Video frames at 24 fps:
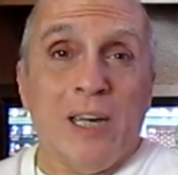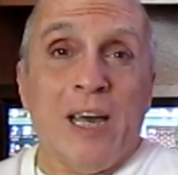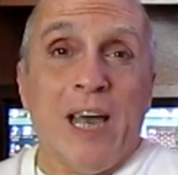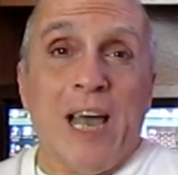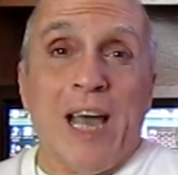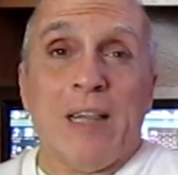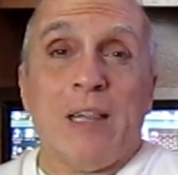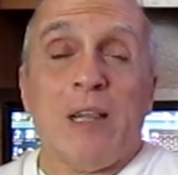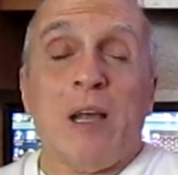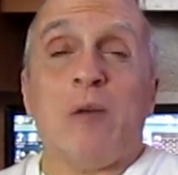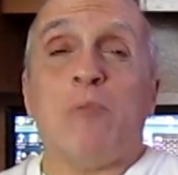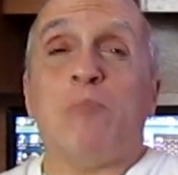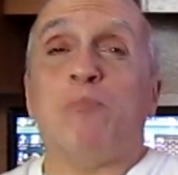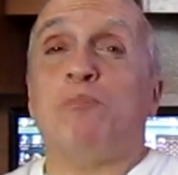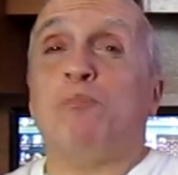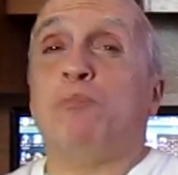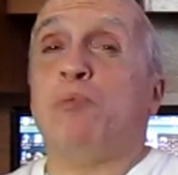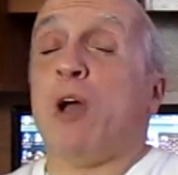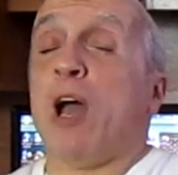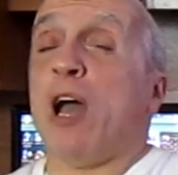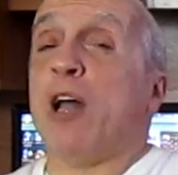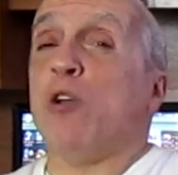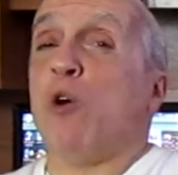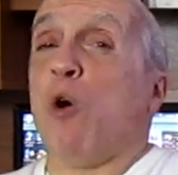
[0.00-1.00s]

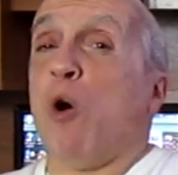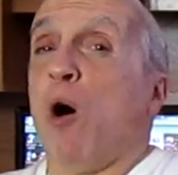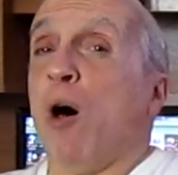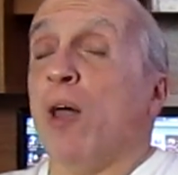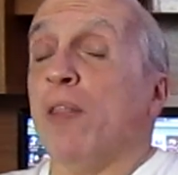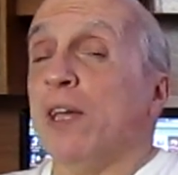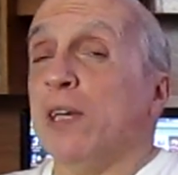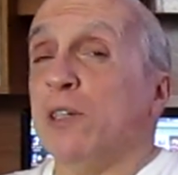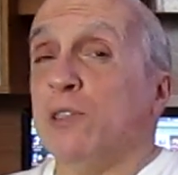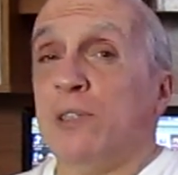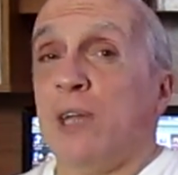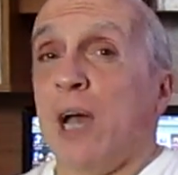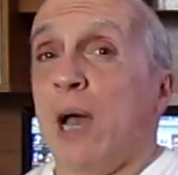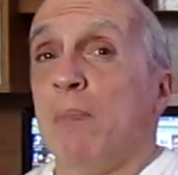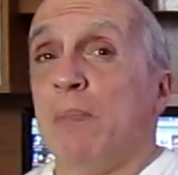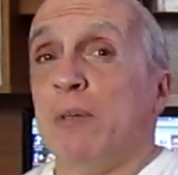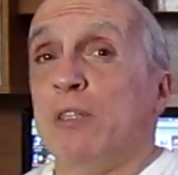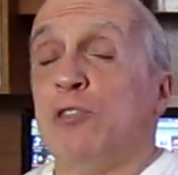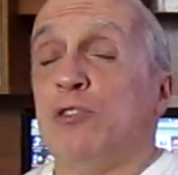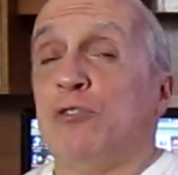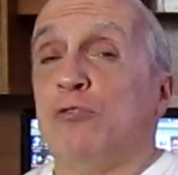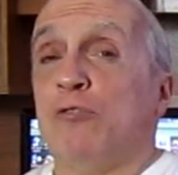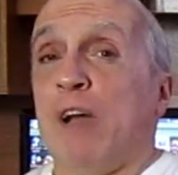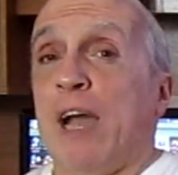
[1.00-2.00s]
And all these
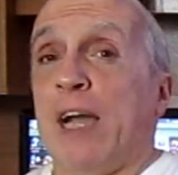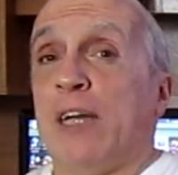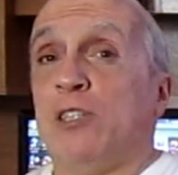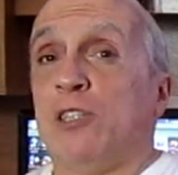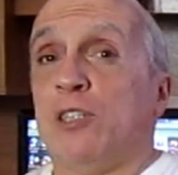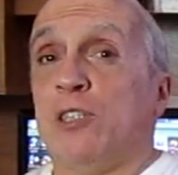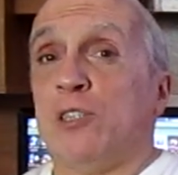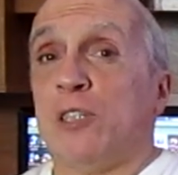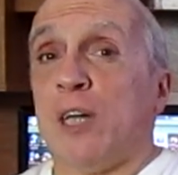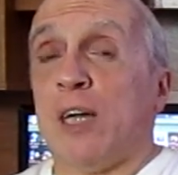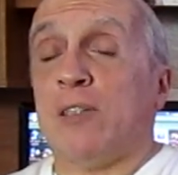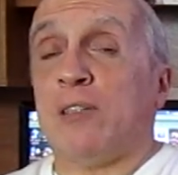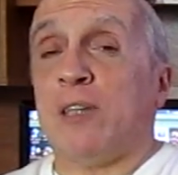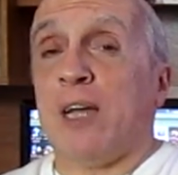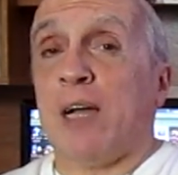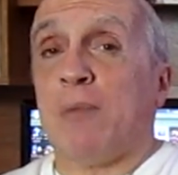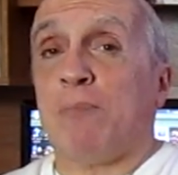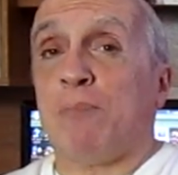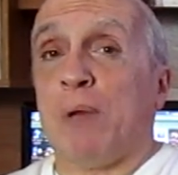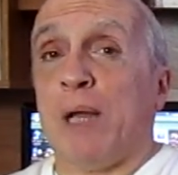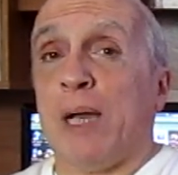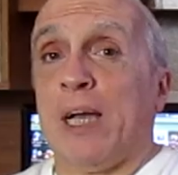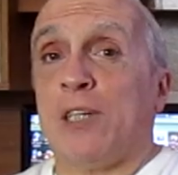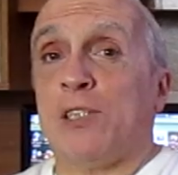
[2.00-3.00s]
demonstrations that
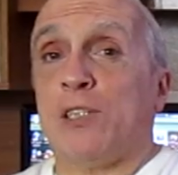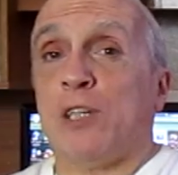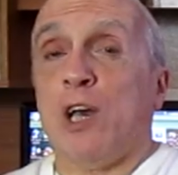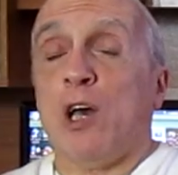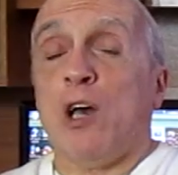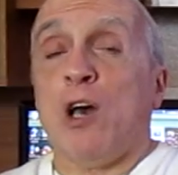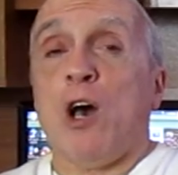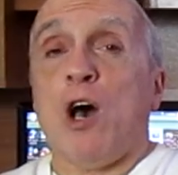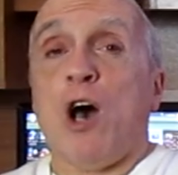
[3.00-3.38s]
take place